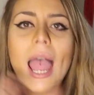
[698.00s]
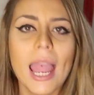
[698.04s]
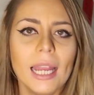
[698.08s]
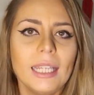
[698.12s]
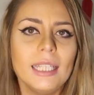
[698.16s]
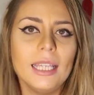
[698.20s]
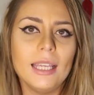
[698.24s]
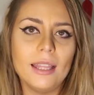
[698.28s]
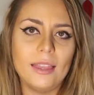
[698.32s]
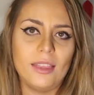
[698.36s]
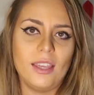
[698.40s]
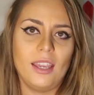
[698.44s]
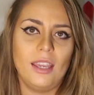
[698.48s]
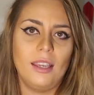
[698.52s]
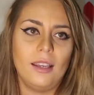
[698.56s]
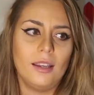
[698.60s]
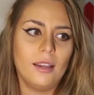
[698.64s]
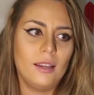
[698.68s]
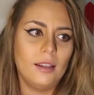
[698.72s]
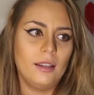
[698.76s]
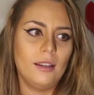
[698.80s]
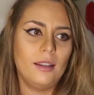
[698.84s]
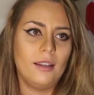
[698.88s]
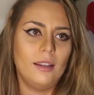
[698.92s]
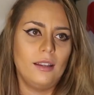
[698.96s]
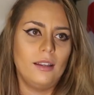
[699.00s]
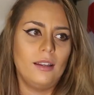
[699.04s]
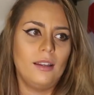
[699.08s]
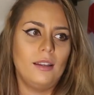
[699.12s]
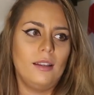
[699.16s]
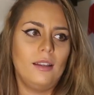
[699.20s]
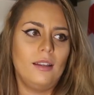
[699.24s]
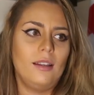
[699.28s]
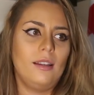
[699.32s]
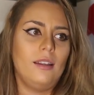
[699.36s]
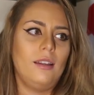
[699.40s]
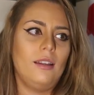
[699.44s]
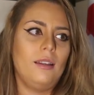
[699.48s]
anything.
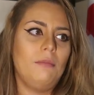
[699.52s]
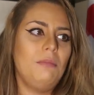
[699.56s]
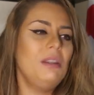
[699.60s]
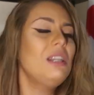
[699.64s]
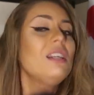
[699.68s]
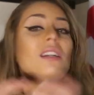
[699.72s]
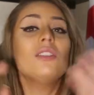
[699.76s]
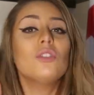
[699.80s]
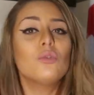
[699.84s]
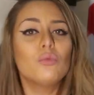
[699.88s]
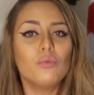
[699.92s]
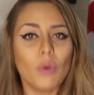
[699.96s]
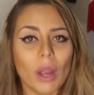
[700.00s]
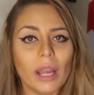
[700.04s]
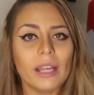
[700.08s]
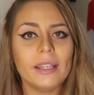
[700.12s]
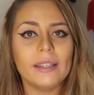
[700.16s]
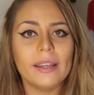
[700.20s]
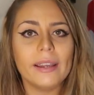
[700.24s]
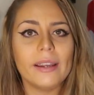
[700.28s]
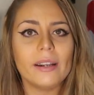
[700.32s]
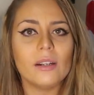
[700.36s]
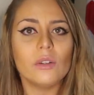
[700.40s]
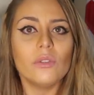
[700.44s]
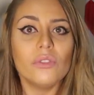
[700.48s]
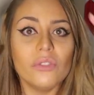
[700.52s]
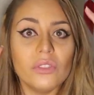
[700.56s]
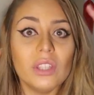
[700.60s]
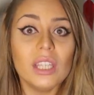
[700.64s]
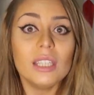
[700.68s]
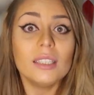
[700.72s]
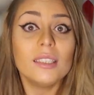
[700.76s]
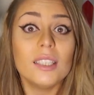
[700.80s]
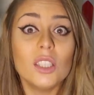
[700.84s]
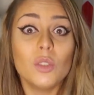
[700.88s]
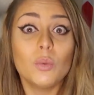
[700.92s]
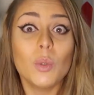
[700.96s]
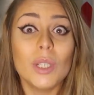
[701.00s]
Because right now,
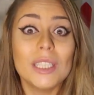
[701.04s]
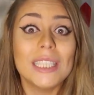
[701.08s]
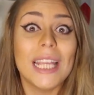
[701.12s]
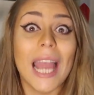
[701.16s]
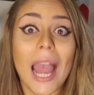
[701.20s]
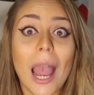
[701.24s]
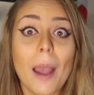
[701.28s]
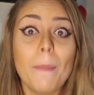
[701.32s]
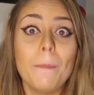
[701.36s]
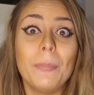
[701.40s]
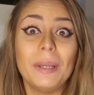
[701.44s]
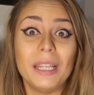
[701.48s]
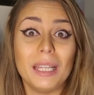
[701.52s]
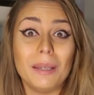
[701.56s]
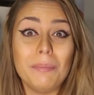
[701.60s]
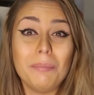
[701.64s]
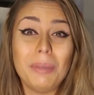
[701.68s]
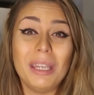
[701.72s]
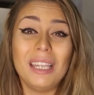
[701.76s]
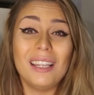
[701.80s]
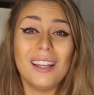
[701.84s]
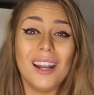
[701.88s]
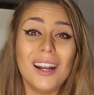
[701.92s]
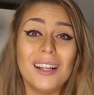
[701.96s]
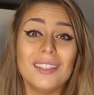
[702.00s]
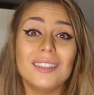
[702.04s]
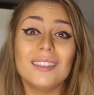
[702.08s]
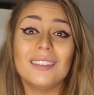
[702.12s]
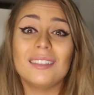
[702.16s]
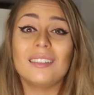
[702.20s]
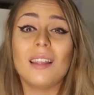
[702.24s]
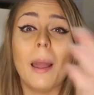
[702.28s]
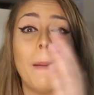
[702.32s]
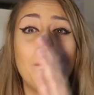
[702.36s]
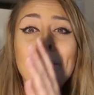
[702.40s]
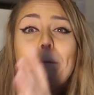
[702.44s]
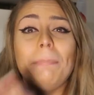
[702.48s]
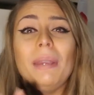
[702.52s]
this is what's happening because
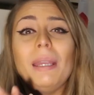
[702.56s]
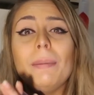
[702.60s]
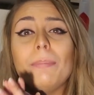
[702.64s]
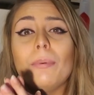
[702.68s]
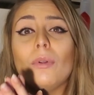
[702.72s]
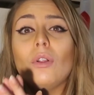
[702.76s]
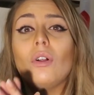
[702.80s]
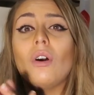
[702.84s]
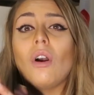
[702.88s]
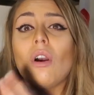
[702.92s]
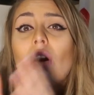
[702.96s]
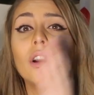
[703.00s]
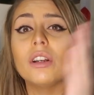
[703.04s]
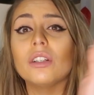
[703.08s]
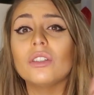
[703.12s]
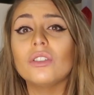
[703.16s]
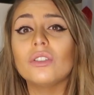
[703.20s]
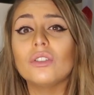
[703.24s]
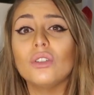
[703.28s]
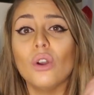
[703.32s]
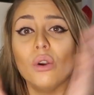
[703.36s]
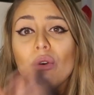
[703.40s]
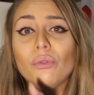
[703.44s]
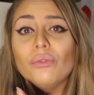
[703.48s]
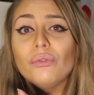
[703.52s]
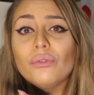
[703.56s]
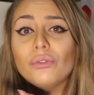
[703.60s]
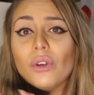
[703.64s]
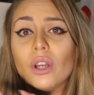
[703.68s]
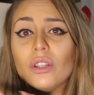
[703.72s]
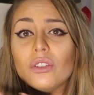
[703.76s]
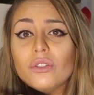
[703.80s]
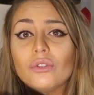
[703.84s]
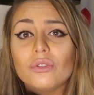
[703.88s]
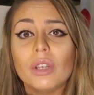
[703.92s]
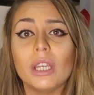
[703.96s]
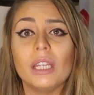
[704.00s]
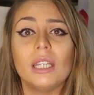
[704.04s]
some people are so
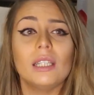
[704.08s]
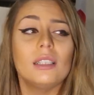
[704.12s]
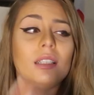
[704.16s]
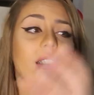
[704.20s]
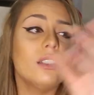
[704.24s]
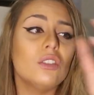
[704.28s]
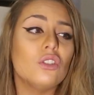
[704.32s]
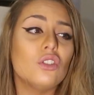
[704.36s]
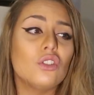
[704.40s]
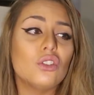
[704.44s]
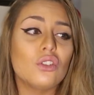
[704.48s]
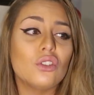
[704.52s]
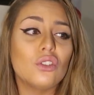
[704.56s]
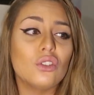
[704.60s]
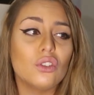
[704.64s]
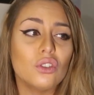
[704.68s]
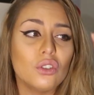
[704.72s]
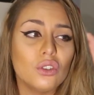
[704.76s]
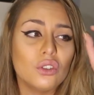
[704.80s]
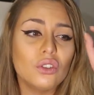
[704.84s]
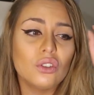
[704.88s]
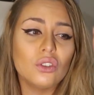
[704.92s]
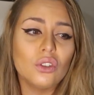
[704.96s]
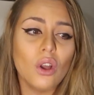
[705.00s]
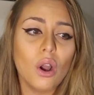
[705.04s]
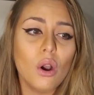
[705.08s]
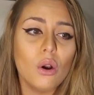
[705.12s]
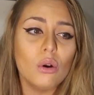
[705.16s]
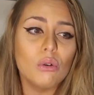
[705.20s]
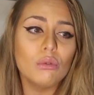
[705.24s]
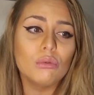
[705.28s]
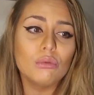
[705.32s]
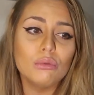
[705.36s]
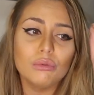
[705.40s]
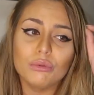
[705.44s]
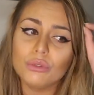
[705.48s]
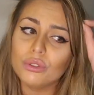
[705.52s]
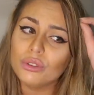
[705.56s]
frustrated and
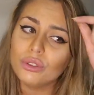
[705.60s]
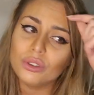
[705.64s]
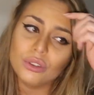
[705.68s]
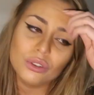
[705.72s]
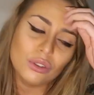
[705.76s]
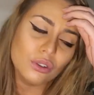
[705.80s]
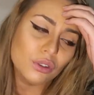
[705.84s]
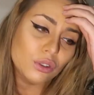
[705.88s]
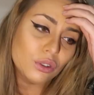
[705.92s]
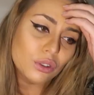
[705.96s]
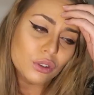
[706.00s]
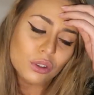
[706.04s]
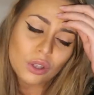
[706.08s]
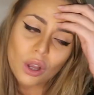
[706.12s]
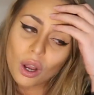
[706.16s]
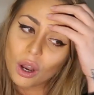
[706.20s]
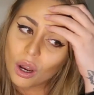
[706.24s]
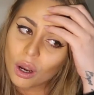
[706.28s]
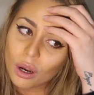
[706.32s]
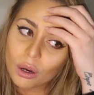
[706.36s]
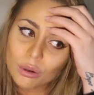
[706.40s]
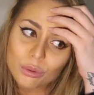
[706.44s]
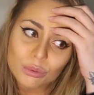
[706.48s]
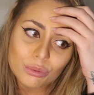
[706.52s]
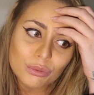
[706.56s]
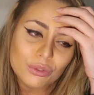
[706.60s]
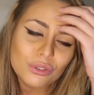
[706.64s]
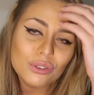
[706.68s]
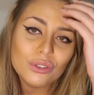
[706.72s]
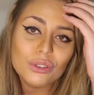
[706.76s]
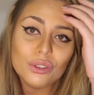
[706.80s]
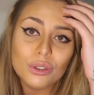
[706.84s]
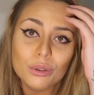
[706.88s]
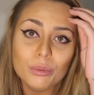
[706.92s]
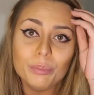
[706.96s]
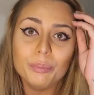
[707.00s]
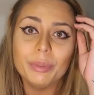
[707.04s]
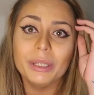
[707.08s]
so
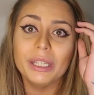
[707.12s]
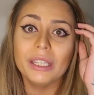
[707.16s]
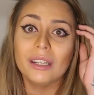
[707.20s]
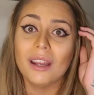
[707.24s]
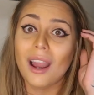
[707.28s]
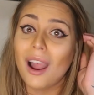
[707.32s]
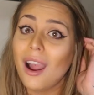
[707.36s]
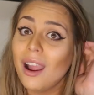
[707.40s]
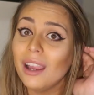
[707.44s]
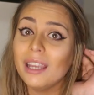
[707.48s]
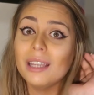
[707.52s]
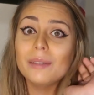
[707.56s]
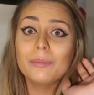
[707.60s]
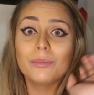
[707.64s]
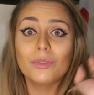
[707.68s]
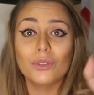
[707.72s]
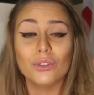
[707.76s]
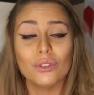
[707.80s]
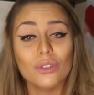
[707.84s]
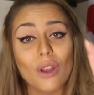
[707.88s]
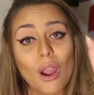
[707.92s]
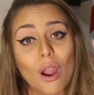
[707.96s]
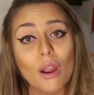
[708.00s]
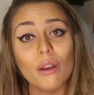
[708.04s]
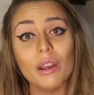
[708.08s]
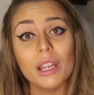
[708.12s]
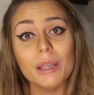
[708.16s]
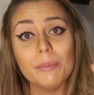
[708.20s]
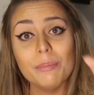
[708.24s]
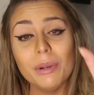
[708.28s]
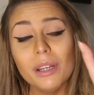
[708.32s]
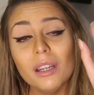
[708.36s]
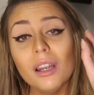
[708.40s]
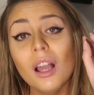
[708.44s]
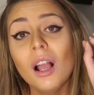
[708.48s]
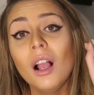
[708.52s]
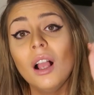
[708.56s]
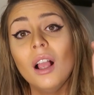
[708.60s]
stupid. I am sorry,
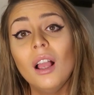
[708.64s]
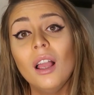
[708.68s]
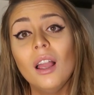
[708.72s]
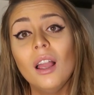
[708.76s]
but